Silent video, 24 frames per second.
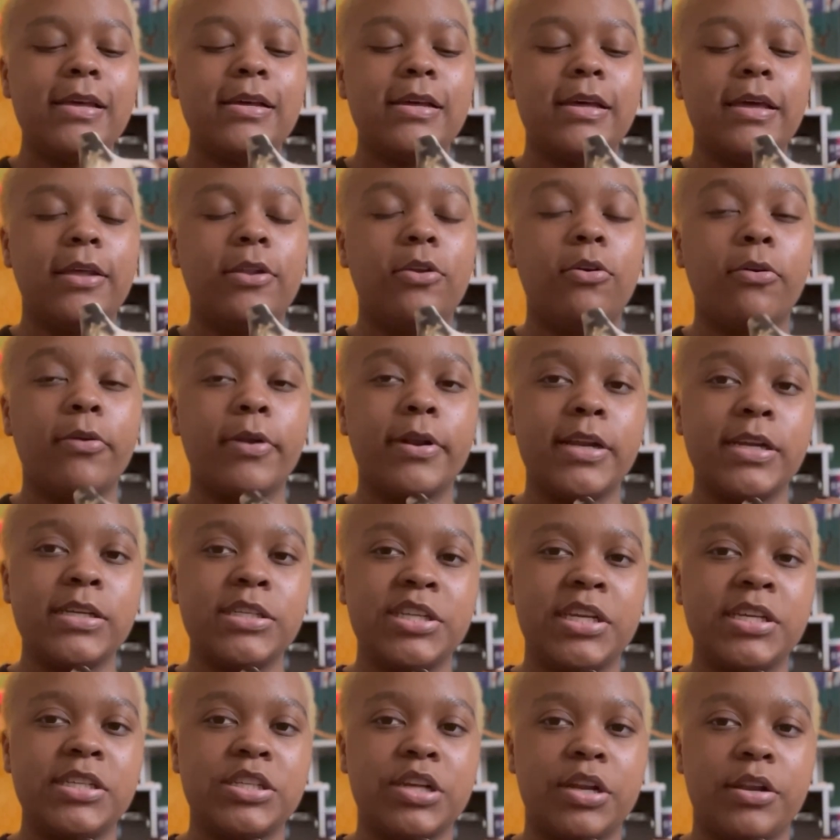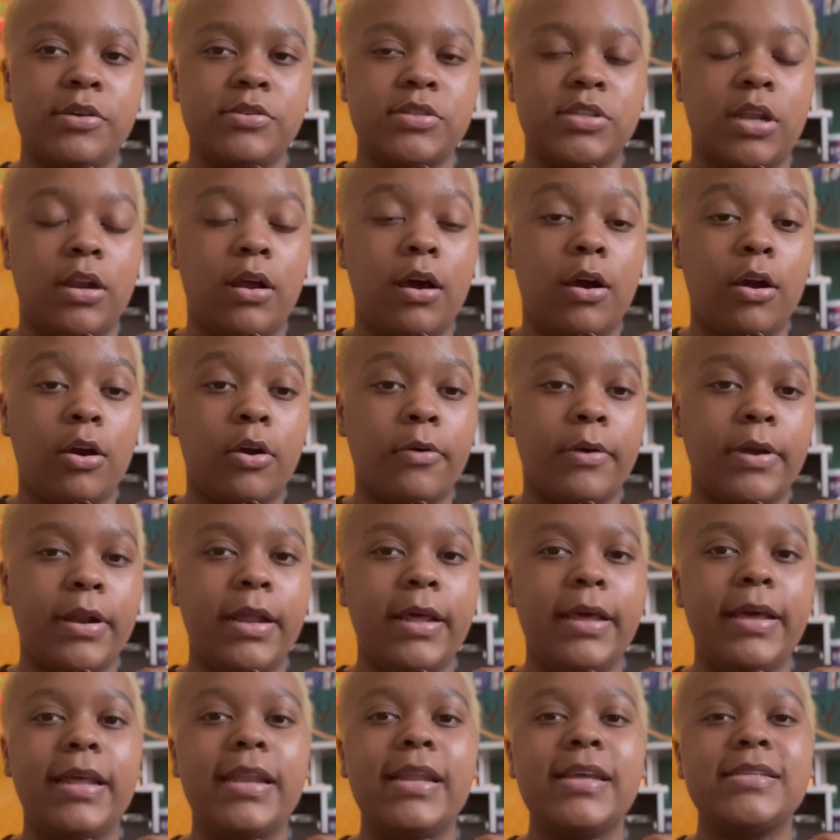In order to change the notes on an ocarina,
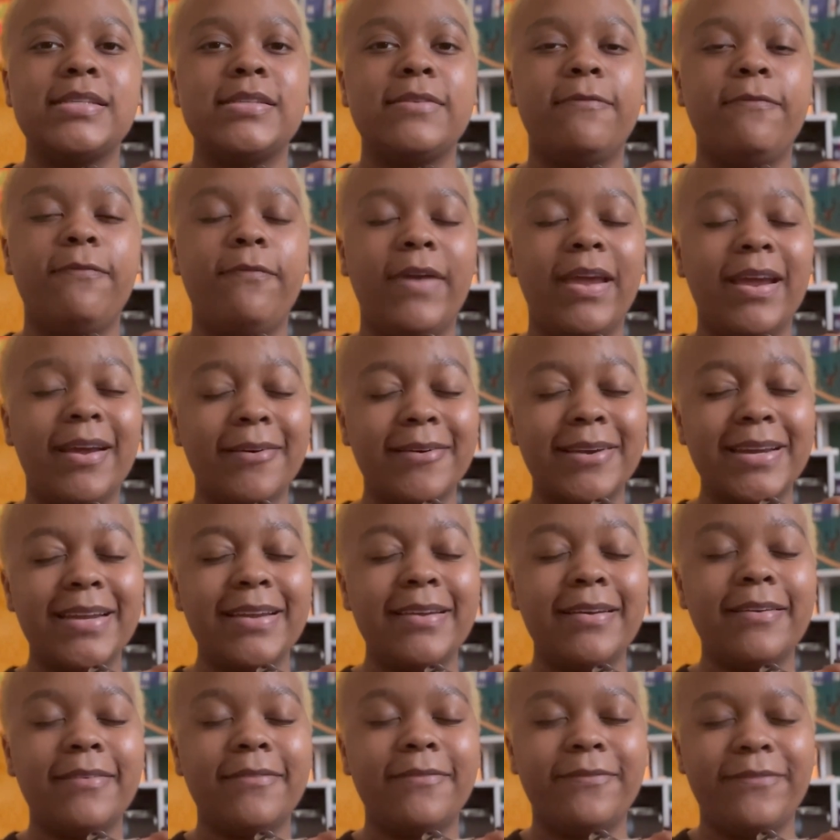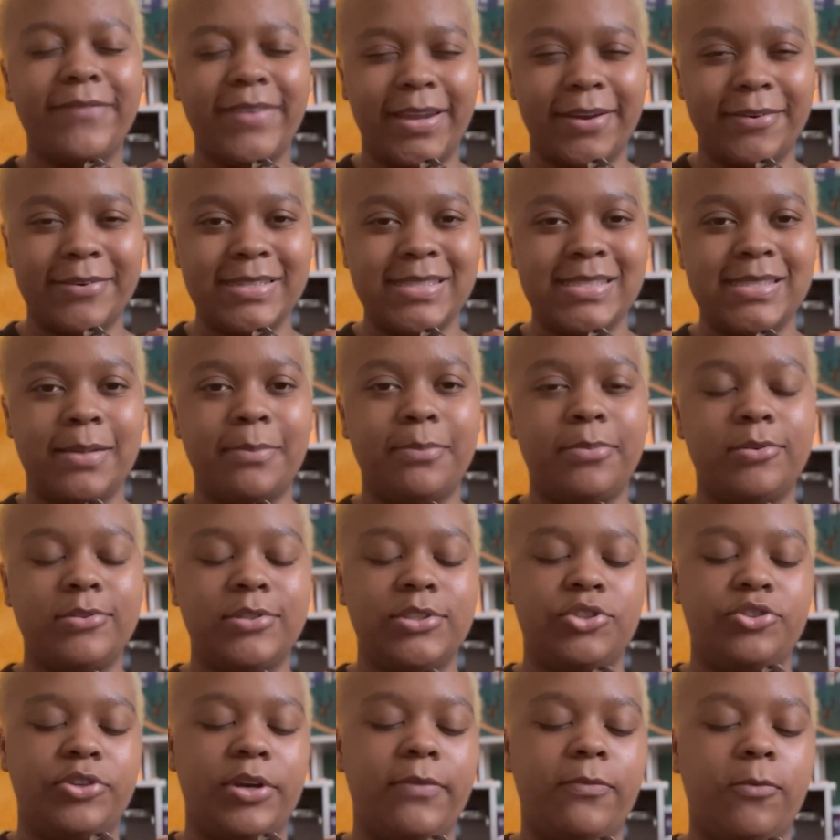it is very, very simple and
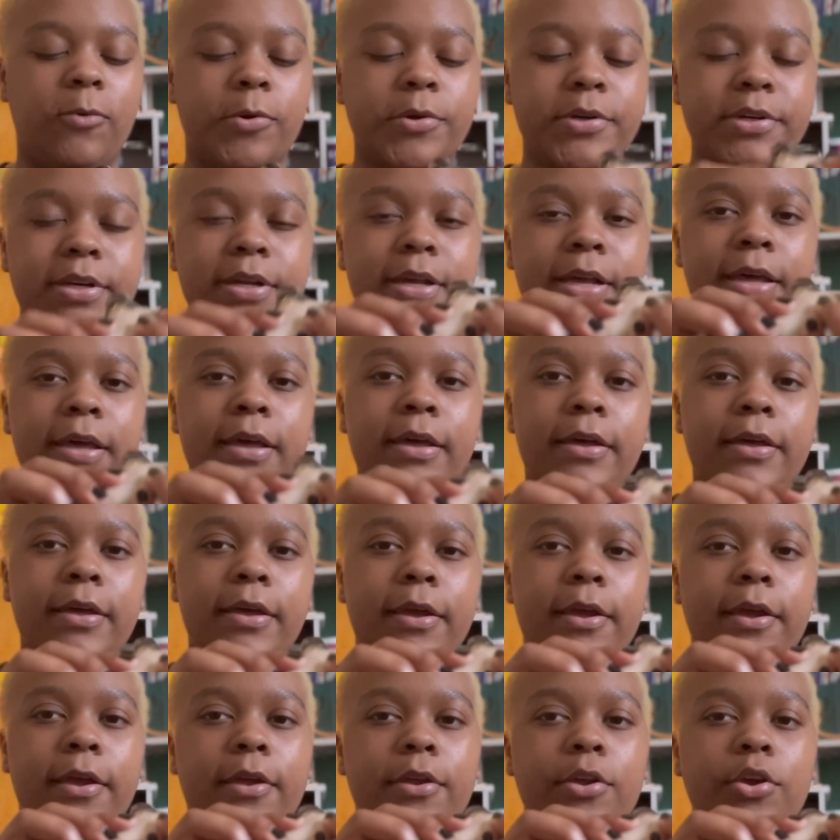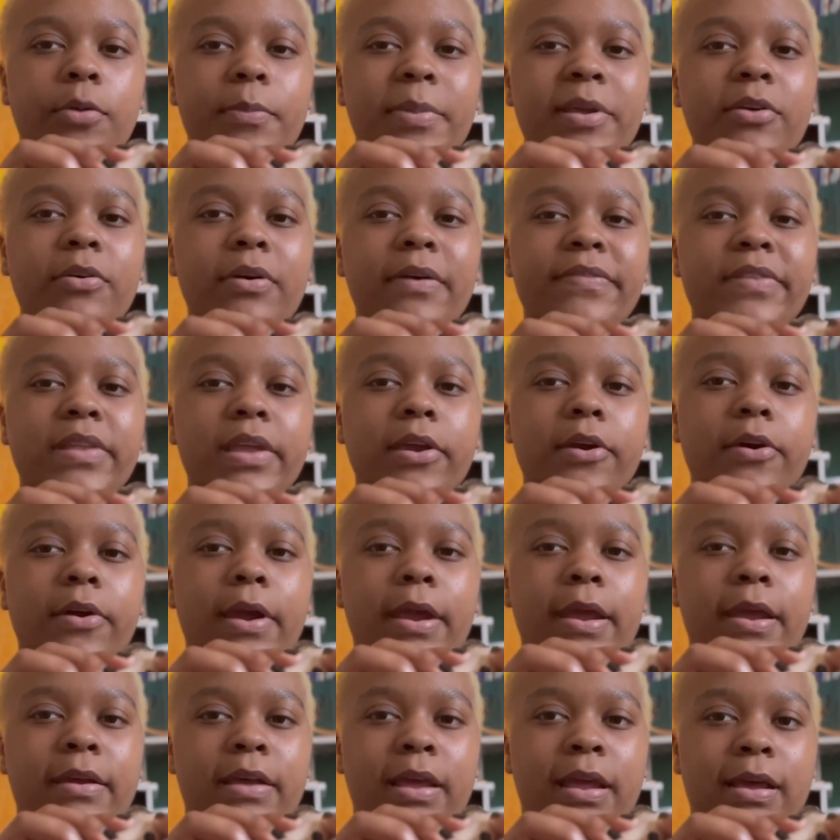straightforward. You'll be lifting your
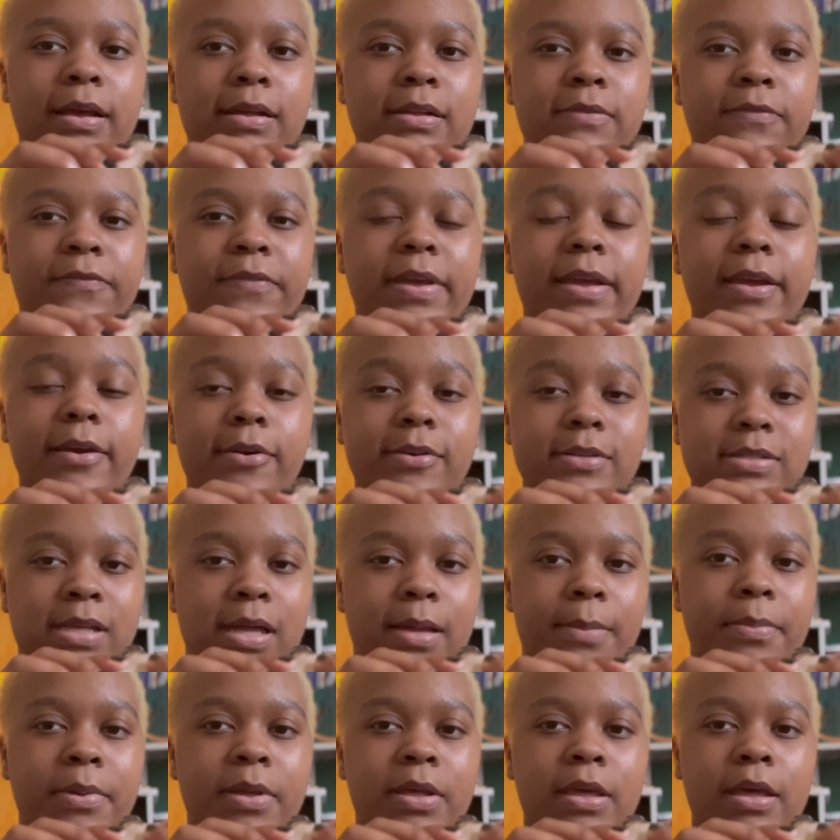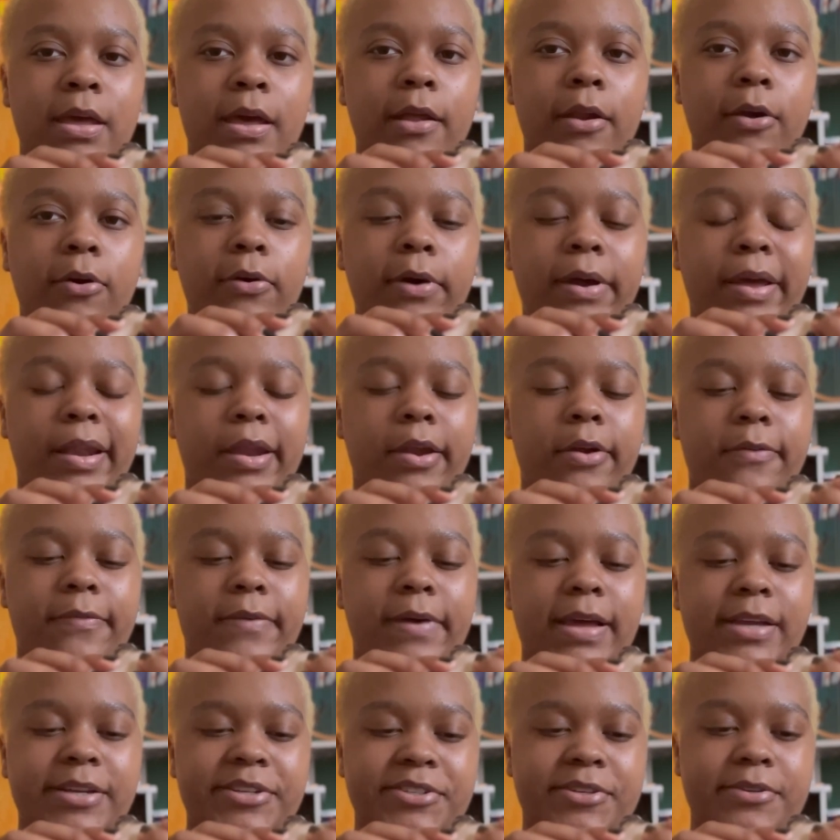fingers up in a linear
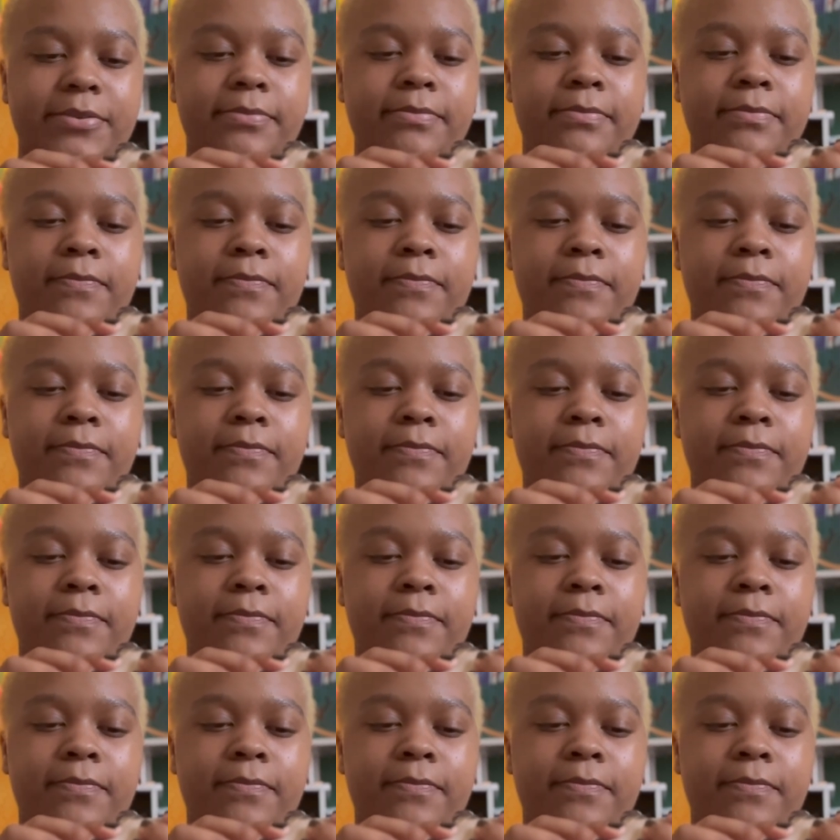fashion.